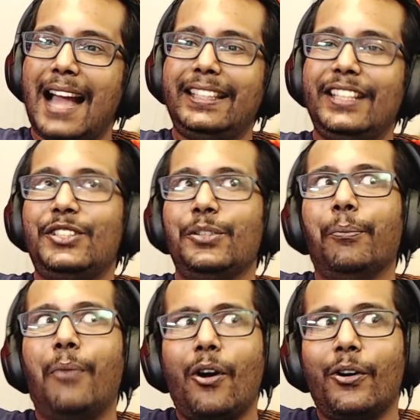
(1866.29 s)
I think
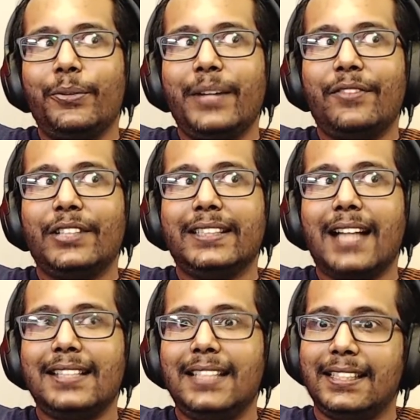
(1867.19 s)
Tomorrow Never
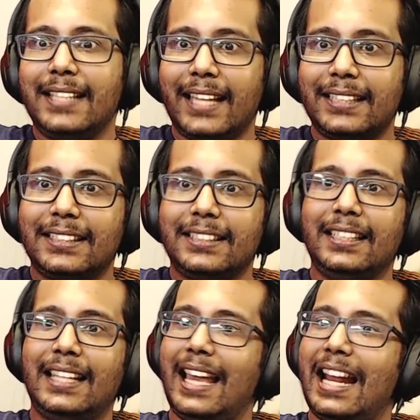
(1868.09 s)
Dies is
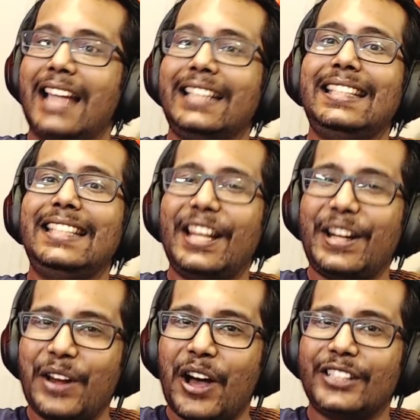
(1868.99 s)
next, and I
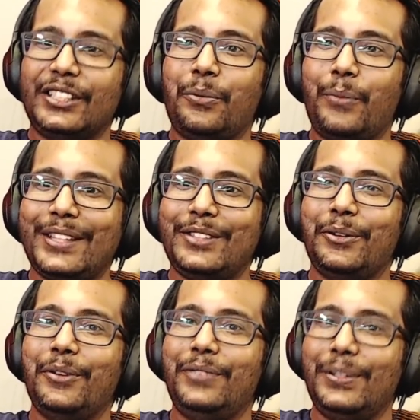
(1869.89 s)
cannot wait
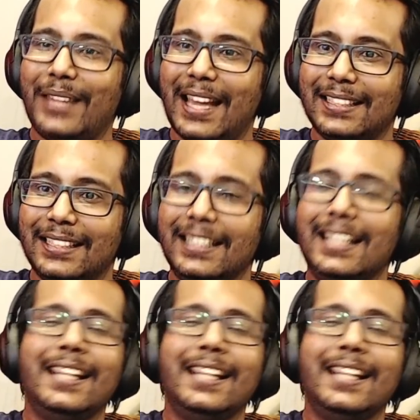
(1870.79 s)
to review that.